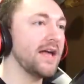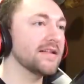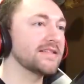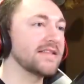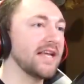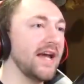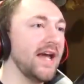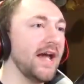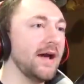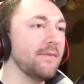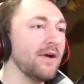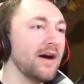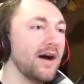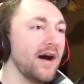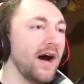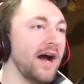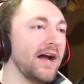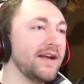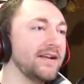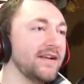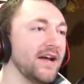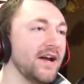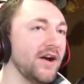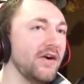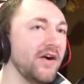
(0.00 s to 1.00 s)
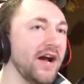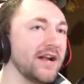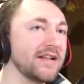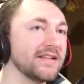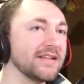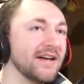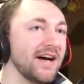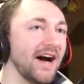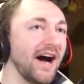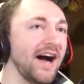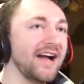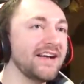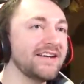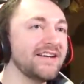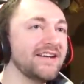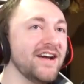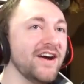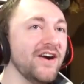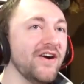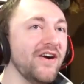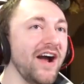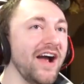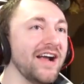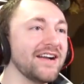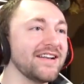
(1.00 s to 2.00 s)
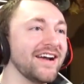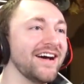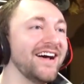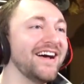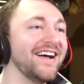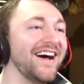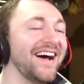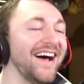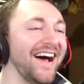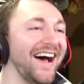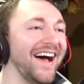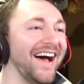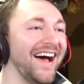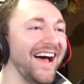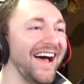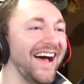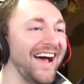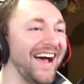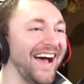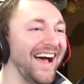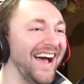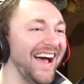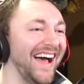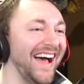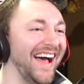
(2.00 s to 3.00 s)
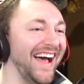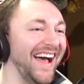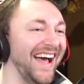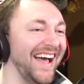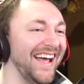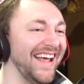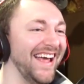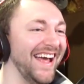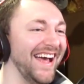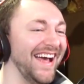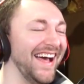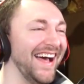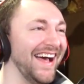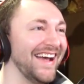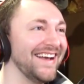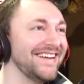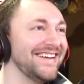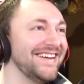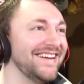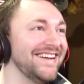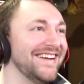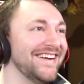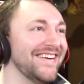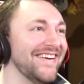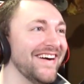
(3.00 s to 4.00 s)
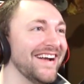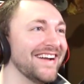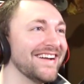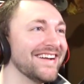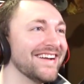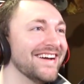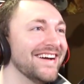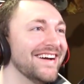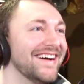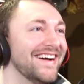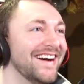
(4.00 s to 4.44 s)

It's him! I knew it! I knew it! I knew it!